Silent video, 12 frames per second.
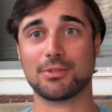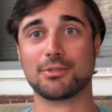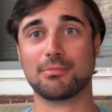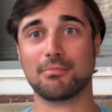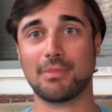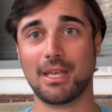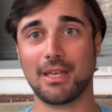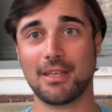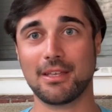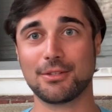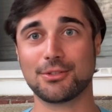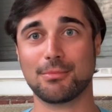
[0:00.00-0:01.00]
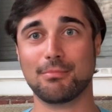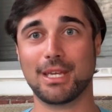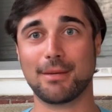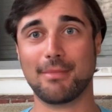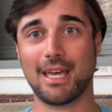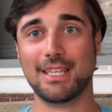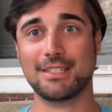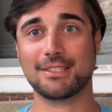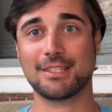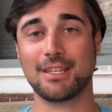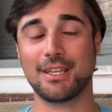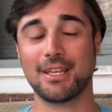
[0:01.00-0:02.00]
some big baits.